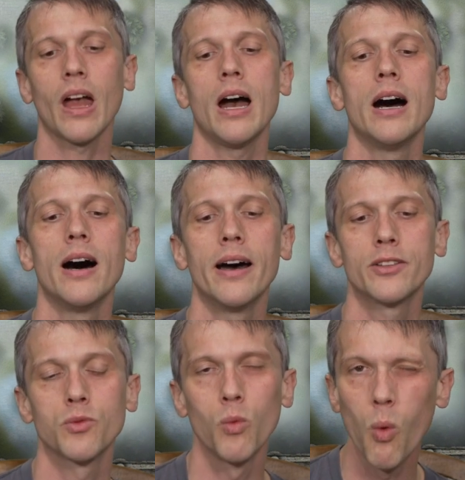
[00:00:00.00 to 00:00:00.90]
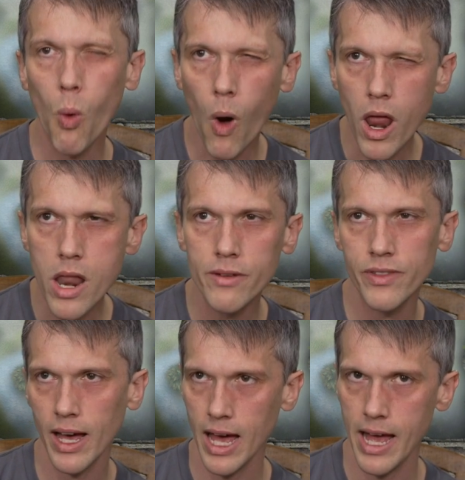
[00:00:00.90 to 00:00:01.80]
It's one of
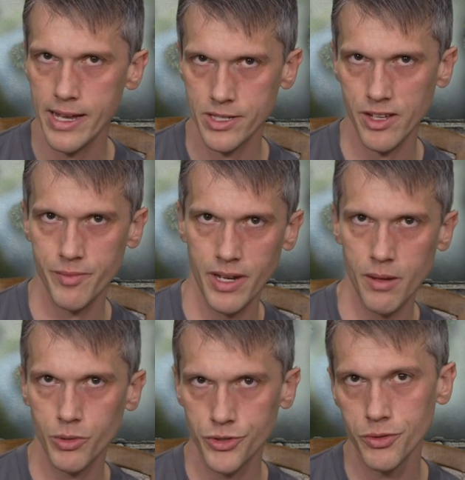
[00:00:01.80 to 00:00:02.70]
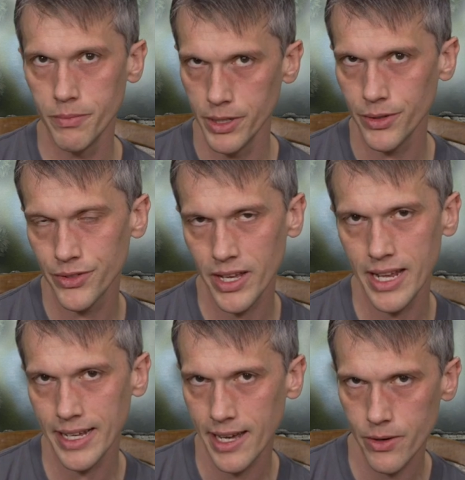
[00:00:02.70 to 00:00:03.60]
the highest I've been able to build
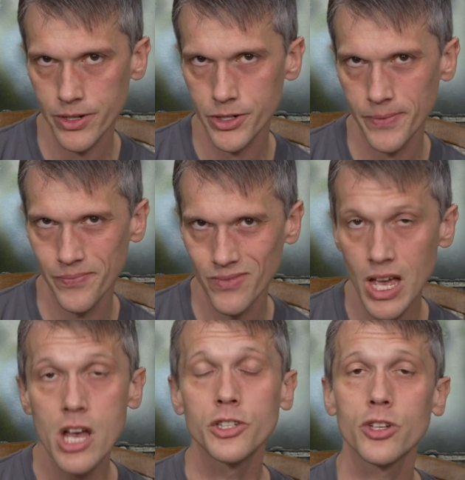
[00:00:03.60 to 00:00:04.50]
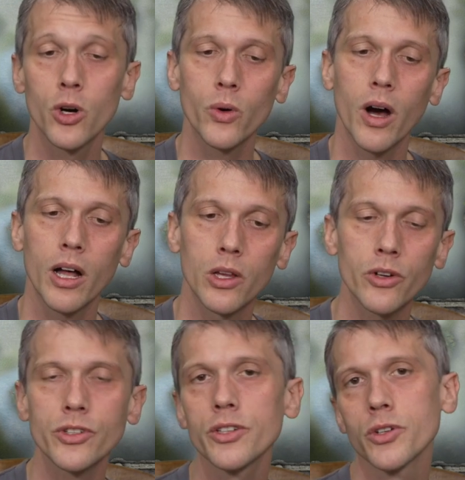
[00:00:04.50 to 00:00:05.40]
in a character. So
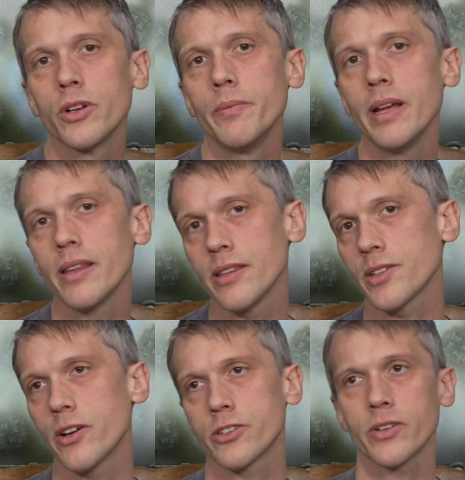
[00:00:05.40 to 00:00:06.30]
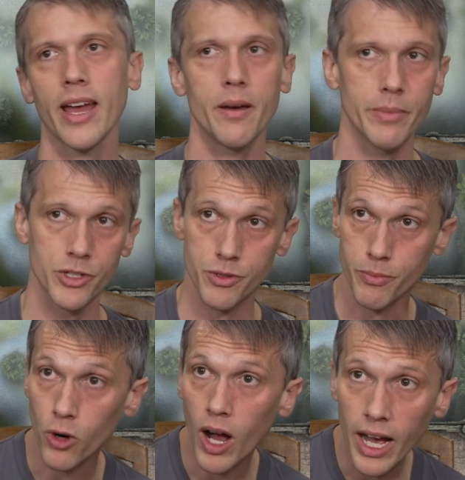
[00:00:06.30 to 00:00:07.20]
Alert's also going to mean that this character can't be
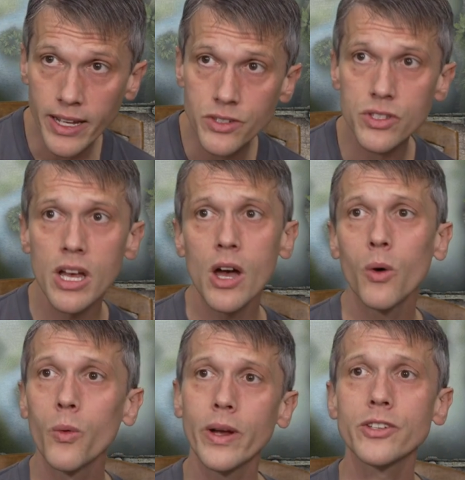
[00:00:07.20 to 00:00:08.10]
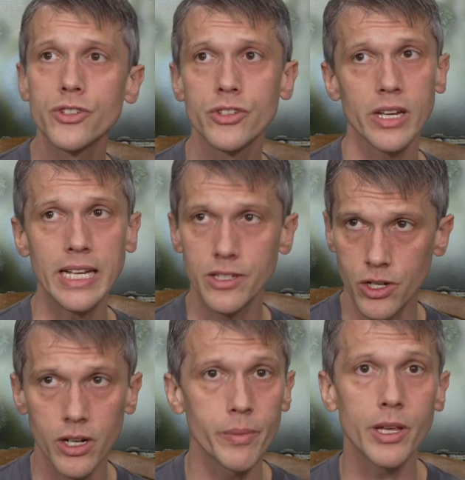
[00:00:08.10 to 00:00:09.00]
surprised, which is
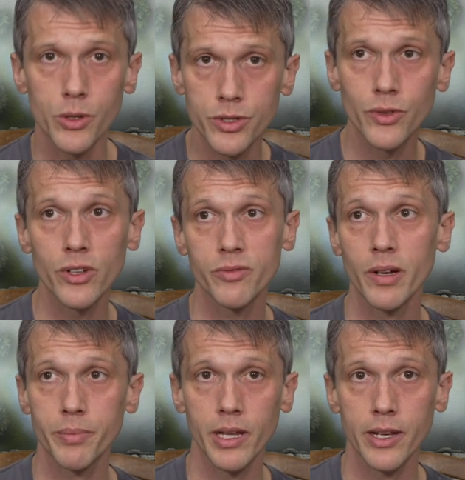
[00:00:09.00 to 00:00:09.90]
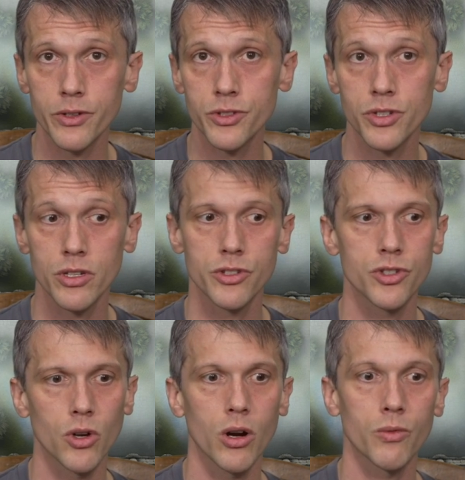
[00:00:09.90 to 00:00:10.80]
going to be useful if my players
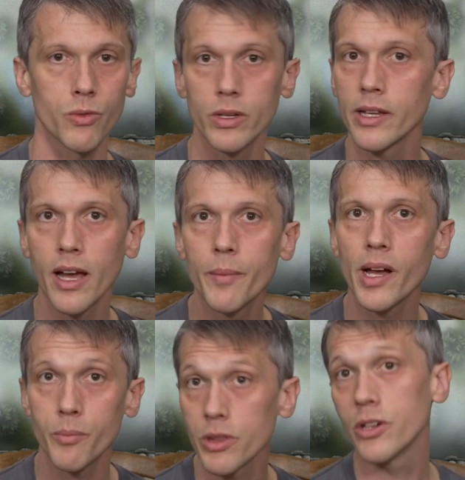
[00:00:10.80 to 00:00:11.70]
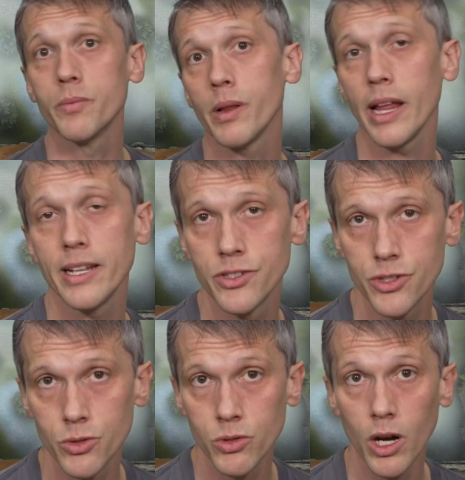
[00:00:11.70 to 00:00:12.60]
start really coming up with good plans
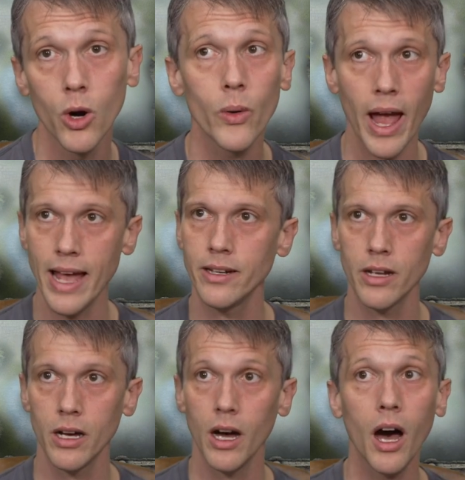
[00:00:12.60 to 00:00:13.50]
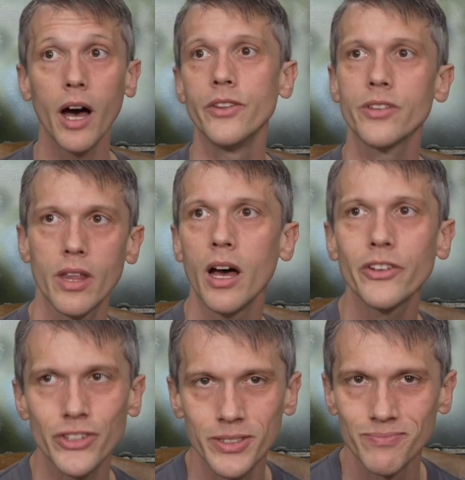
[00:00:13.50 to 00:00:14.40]
to go and hunt the
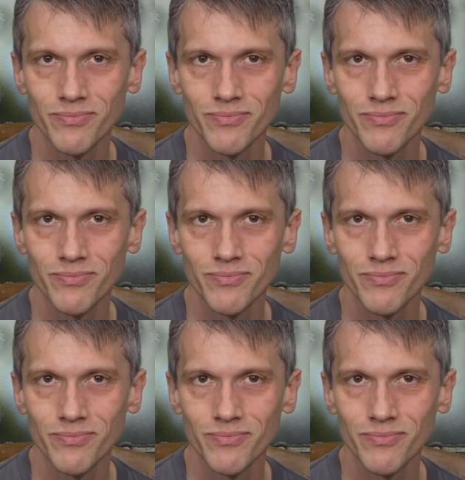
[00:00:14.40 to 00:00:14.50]
hunter.